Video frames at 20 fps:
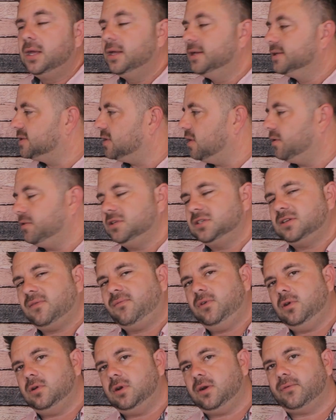So there's a
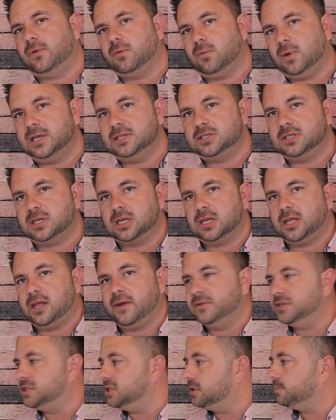few different ways you can
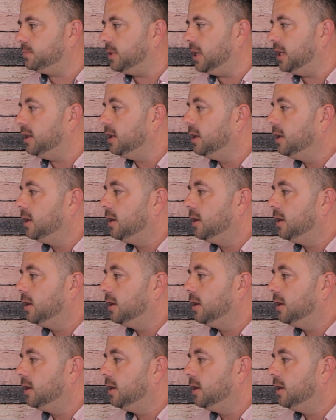leverage it, but